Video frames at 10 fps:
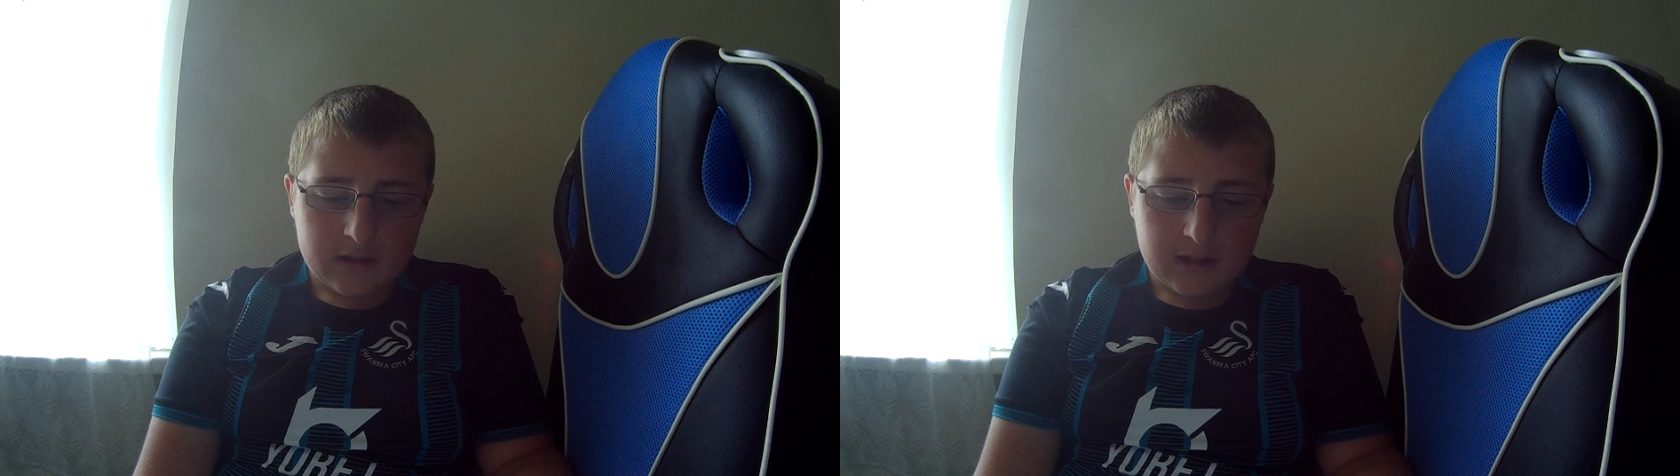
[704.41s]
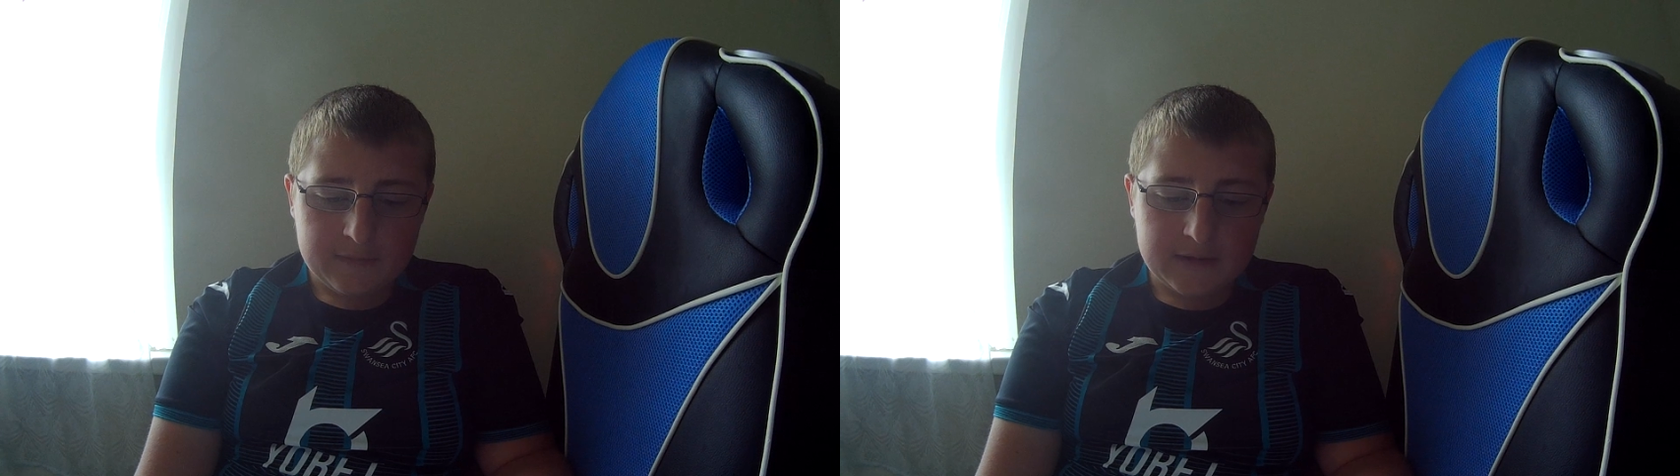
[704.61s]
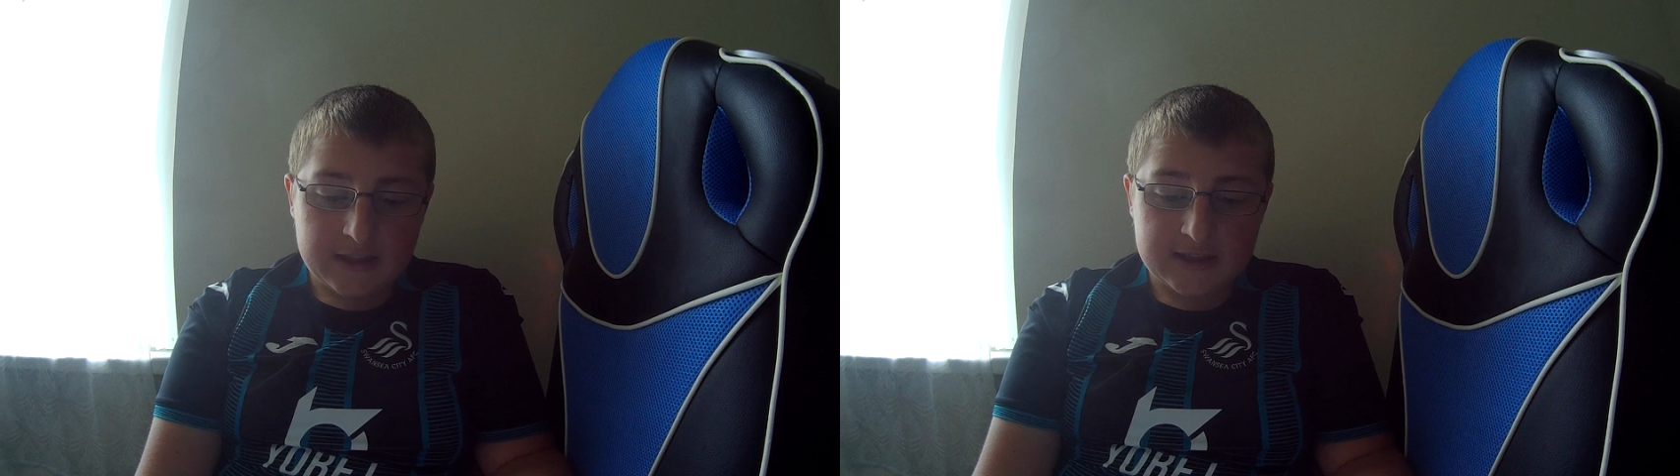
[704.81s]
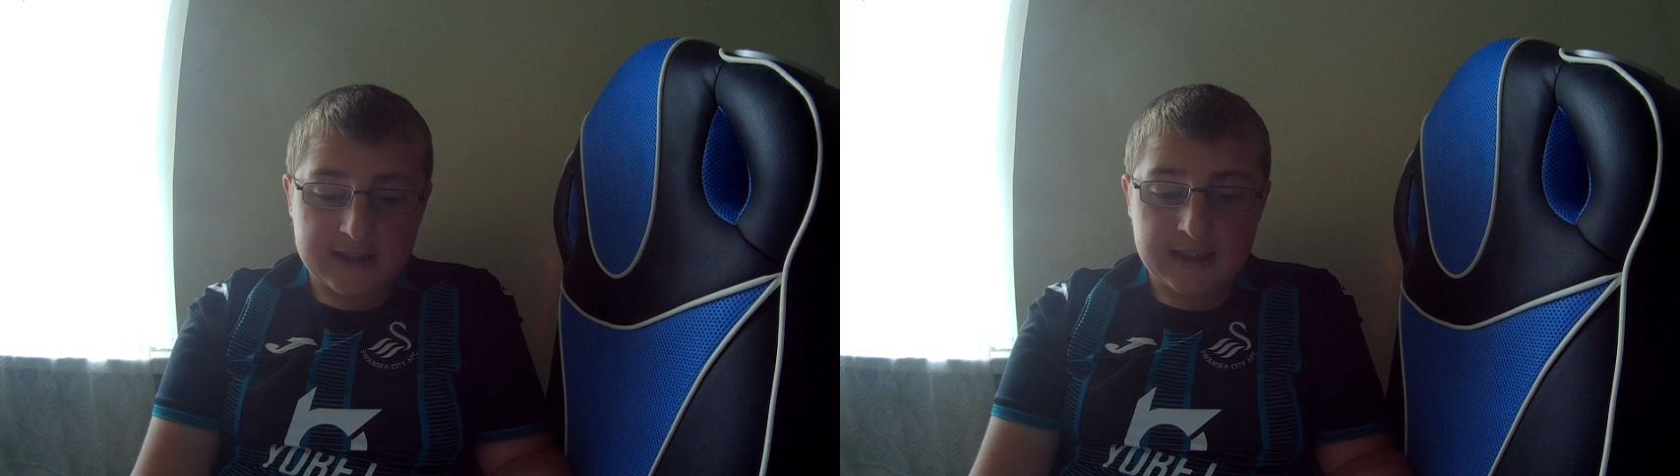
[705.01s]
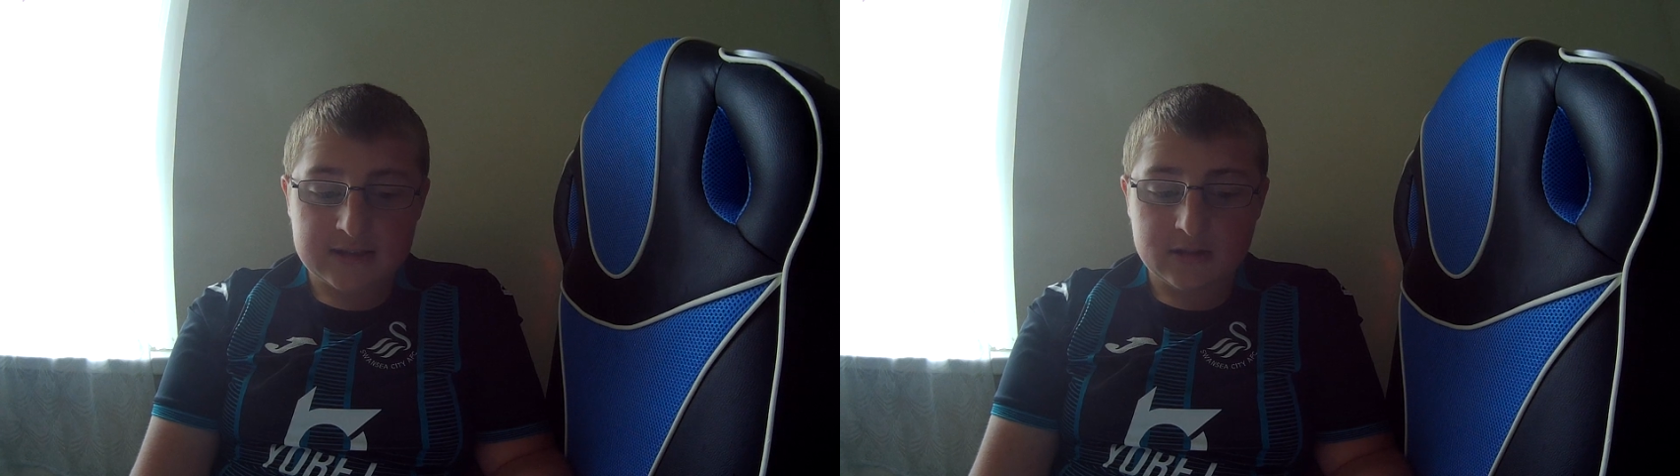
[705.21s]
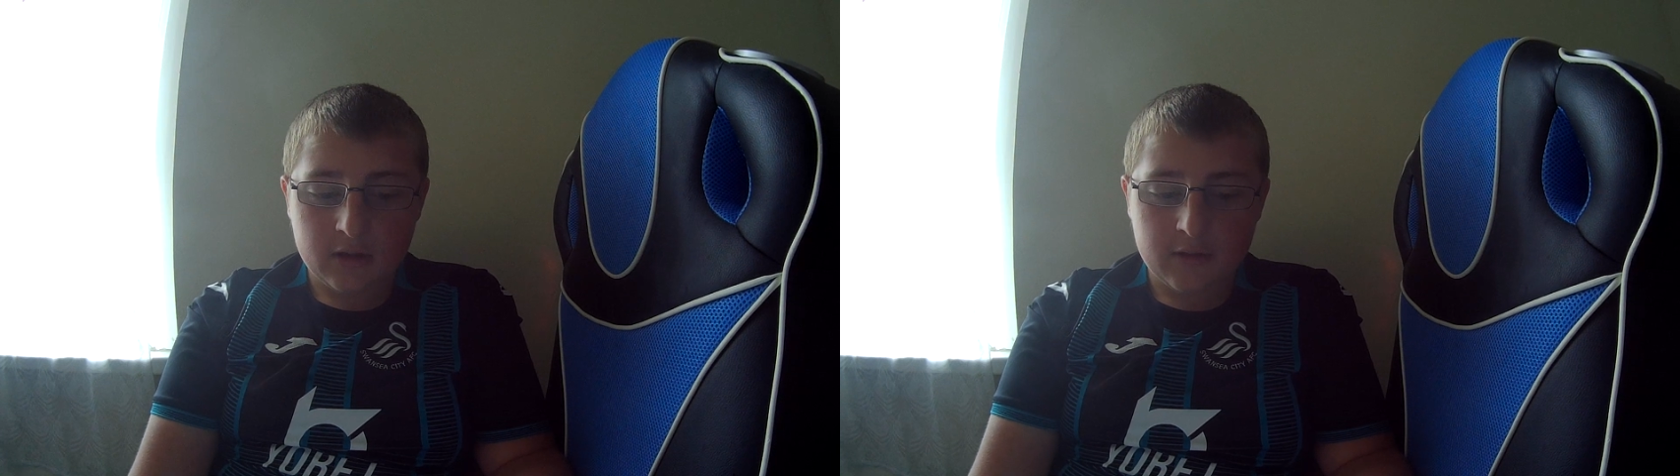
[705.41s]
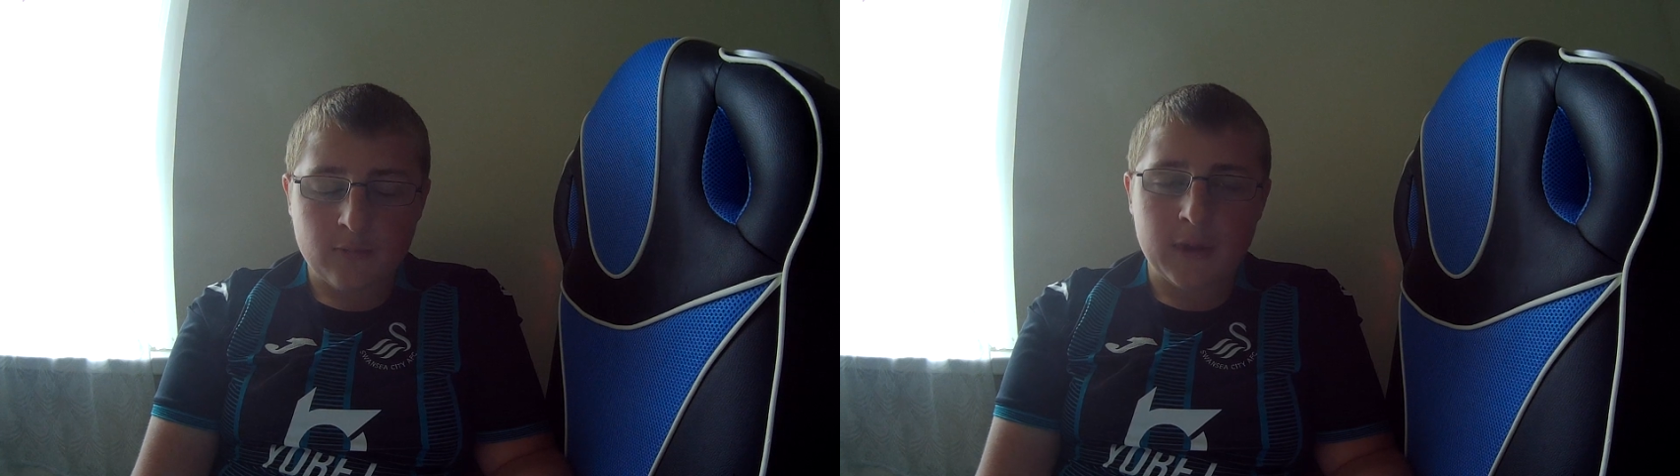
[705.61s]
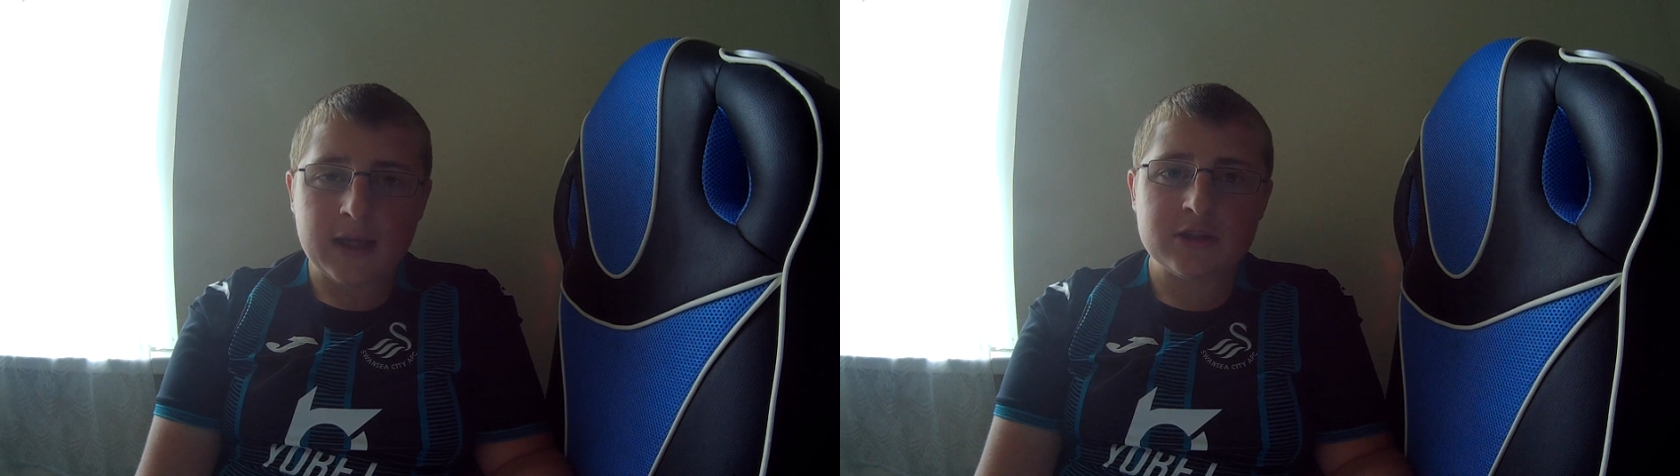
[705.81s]
They finished 6th, not even
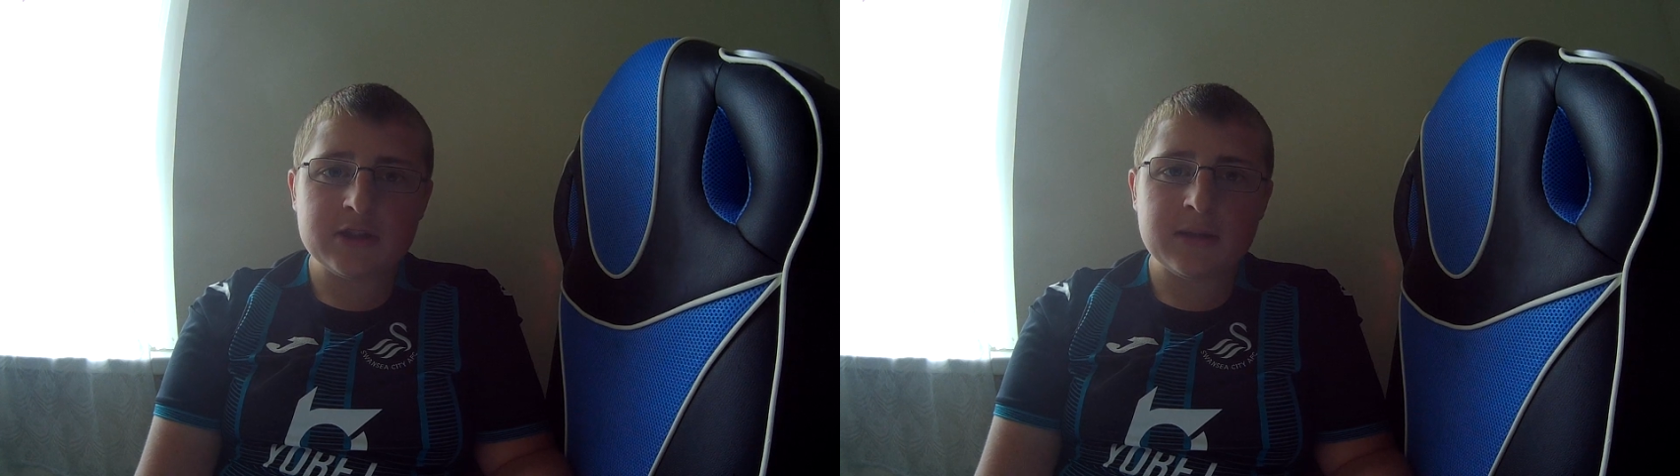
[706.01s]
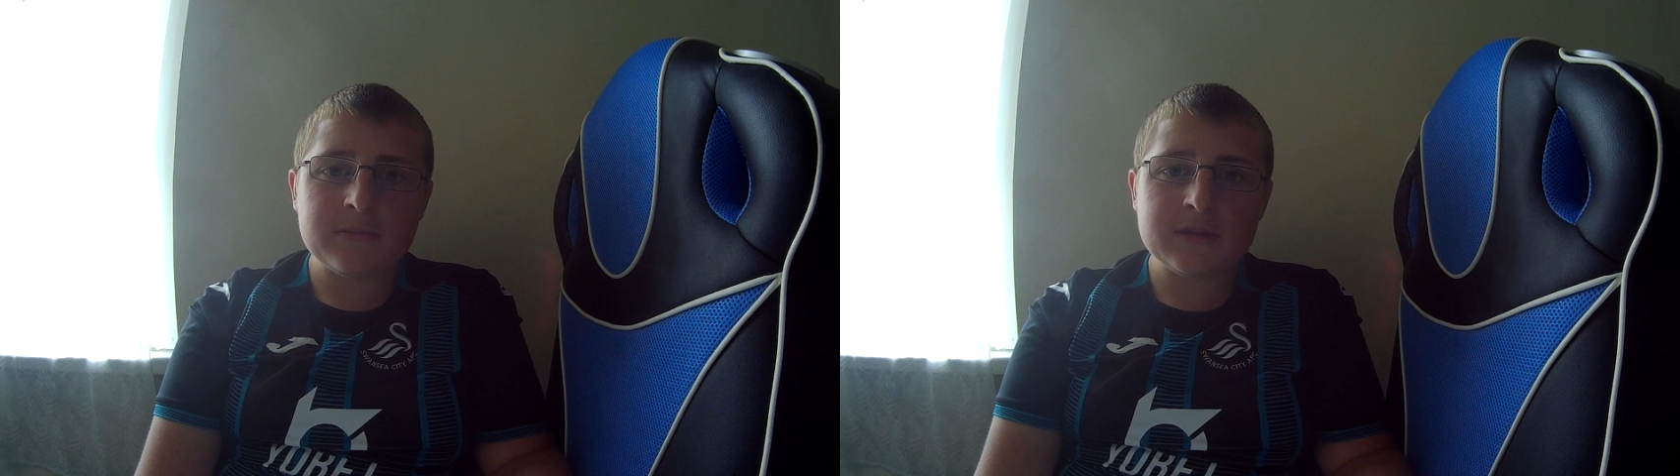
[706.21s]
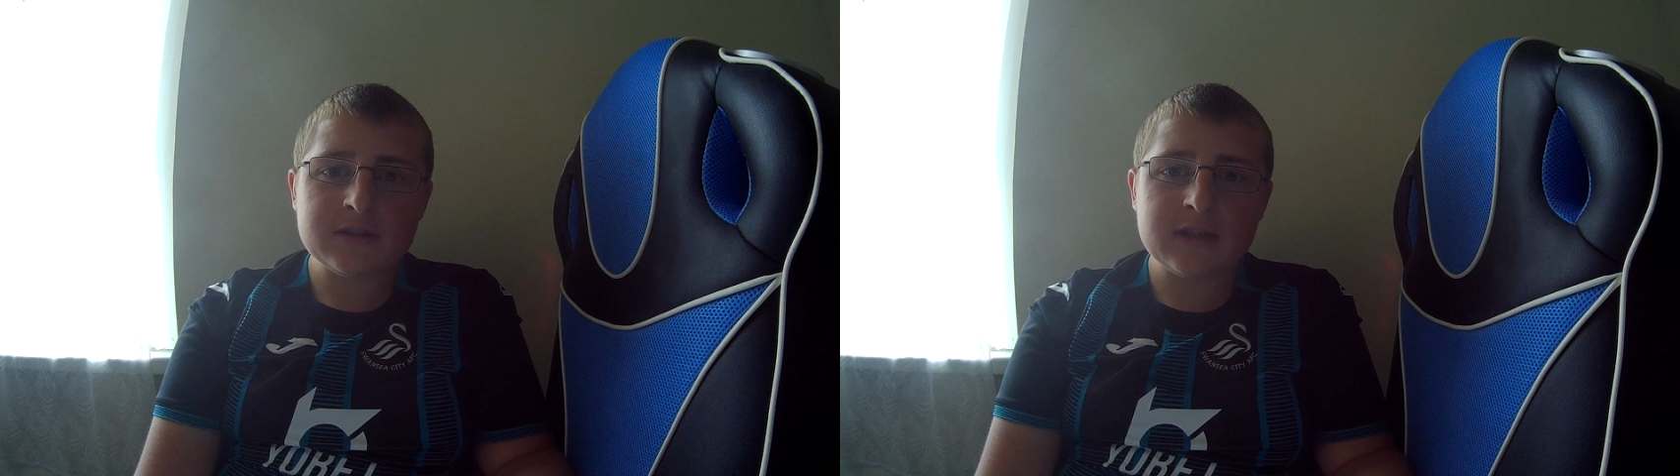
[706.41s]
making Champions